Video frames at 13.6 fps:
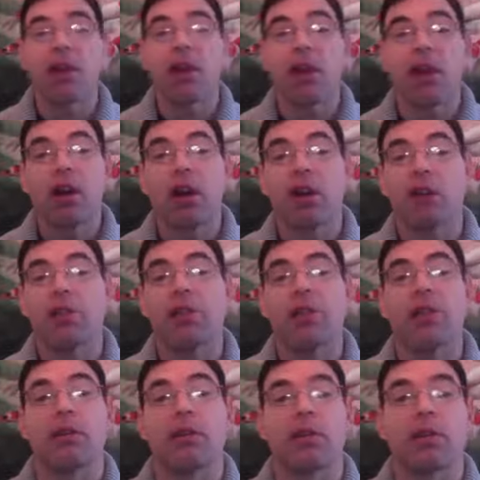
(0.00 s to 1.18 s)
Carnitine is
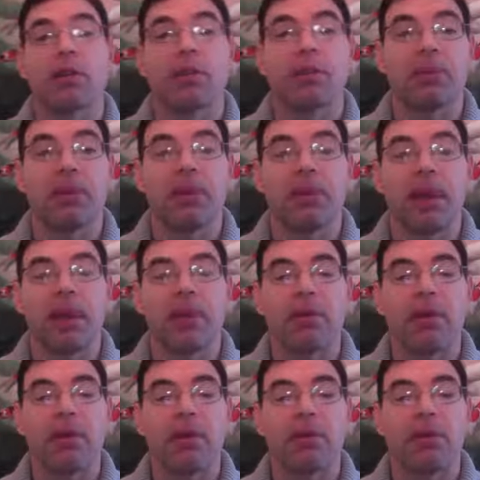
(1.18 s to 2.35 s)
also something that you need to
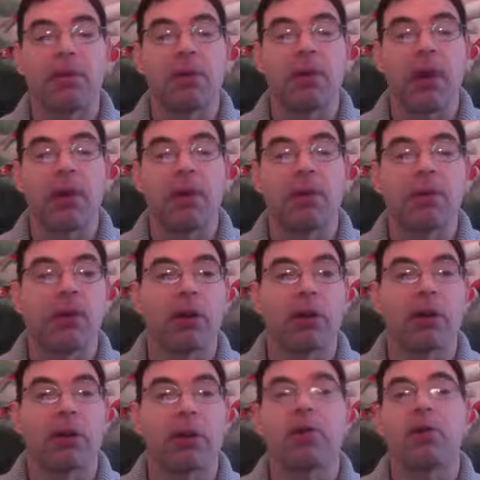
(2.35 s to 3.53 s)
be aware of when going
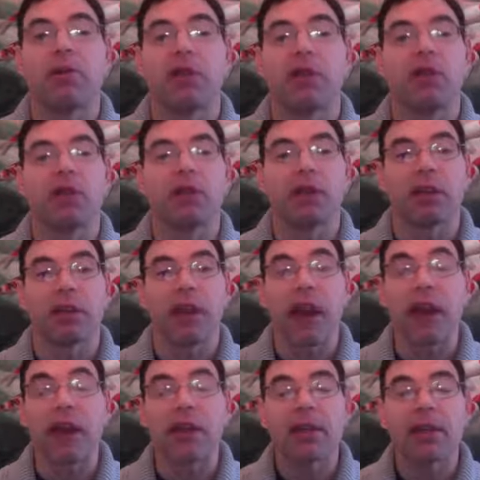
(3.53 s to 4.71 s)
into a ketogenic diet,
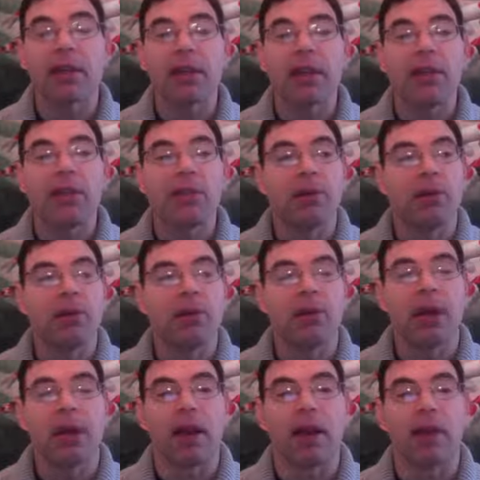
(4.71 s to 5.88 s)
because a lot
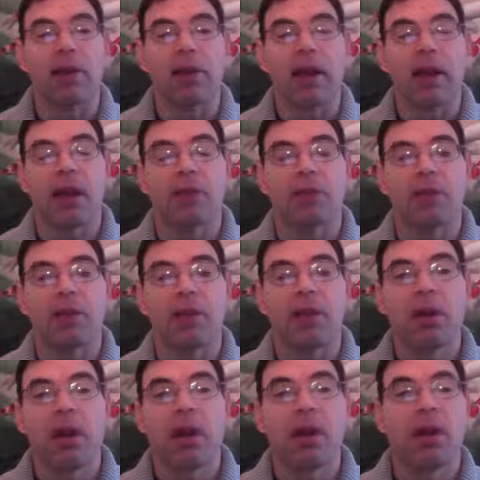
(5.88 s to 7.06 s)
of the times
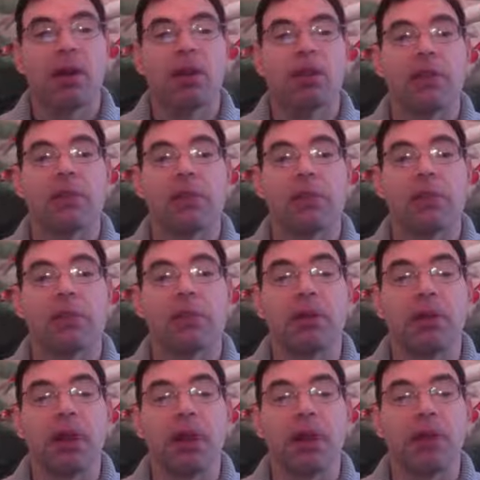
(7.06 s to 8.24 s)
carnitine will be
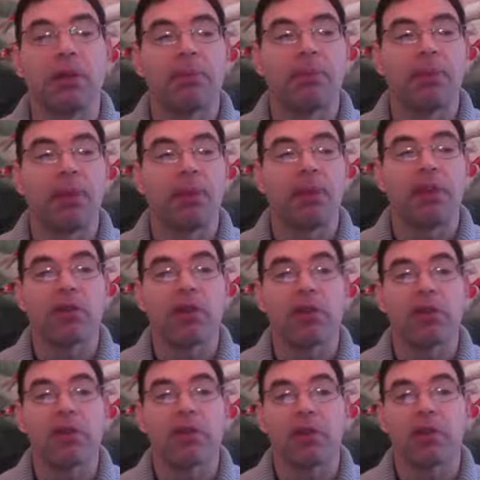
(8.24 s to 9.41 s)
eventually
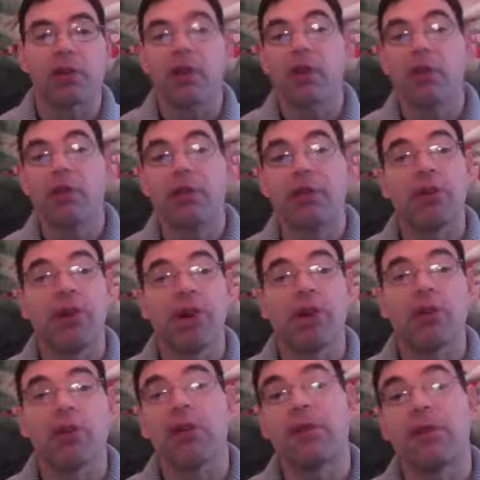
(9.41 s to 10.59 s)
deficient. So if you're carnitine
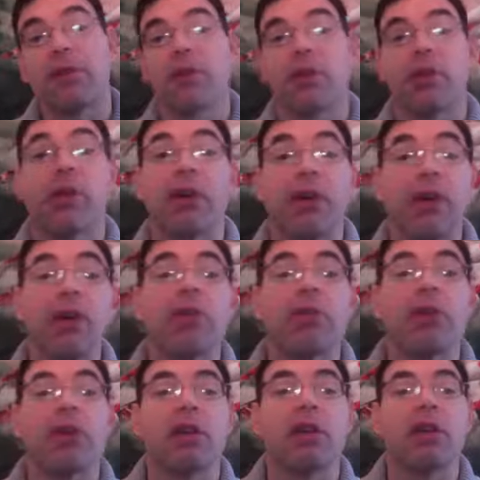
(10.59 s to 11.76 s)
deficient going into a
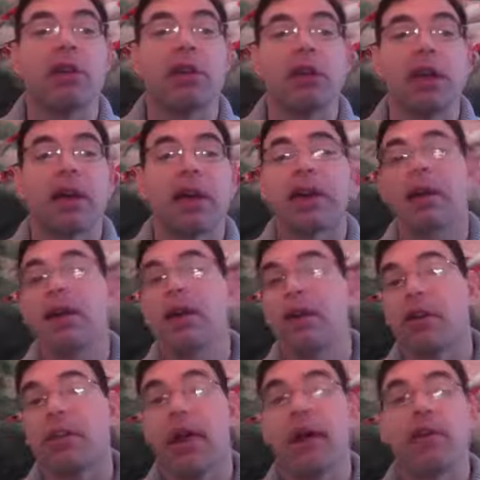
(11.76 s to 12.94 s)
ketogenic diet, your
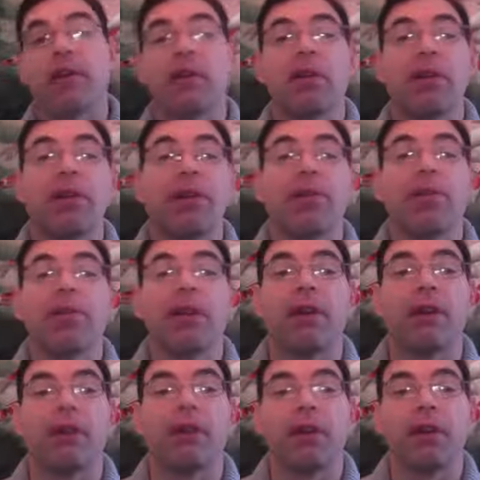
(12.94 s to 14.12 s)
biotin going into a
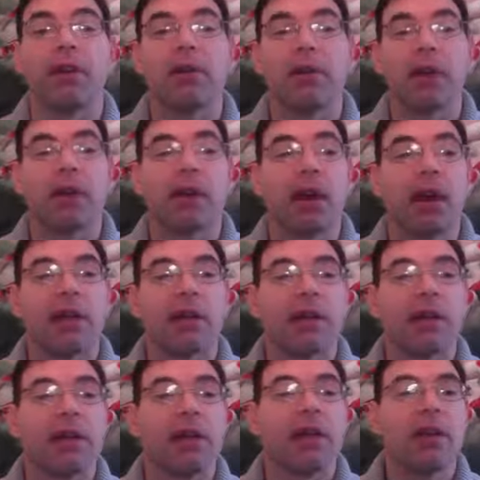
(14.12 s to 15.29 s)
ketogenic diet,
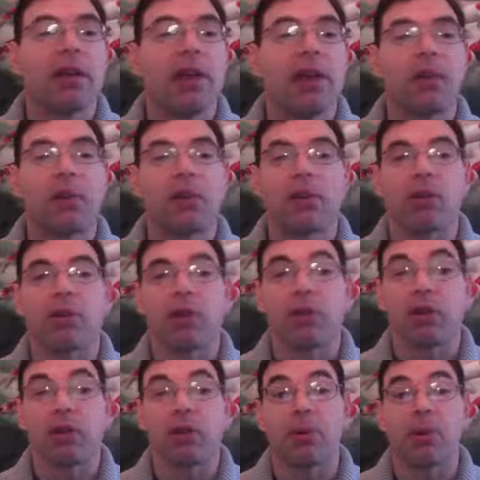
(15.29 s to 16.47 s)
then what you're doing is you're
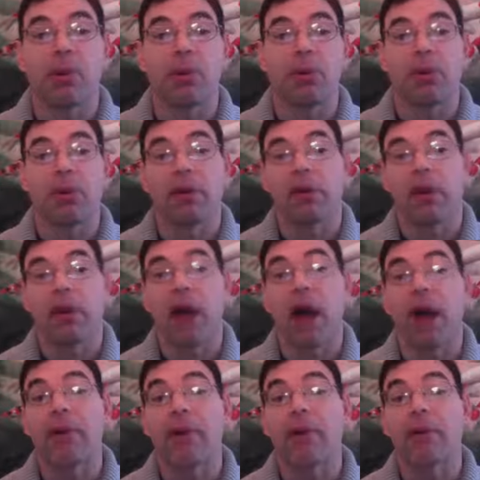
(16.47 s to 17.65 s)
putting your liver at a high
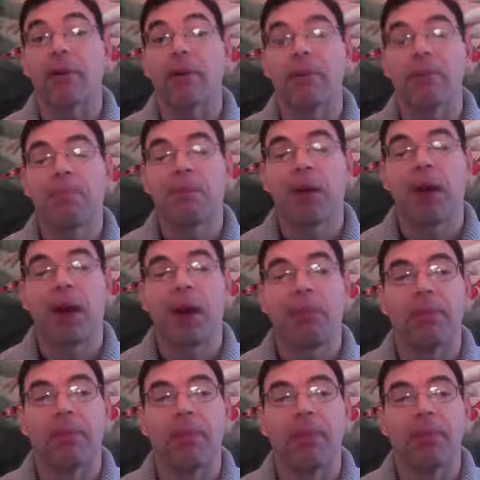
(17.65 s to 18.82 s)
risk
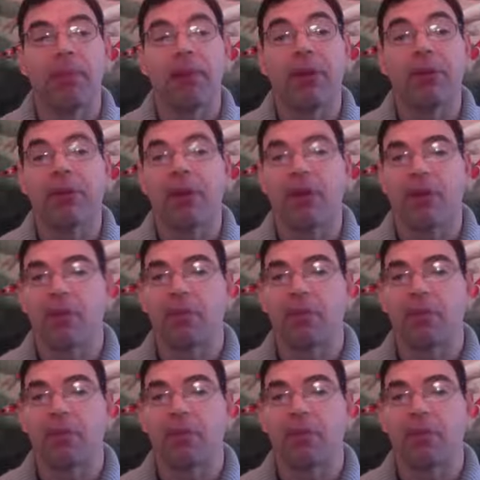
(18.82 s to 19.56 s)
for inflammation.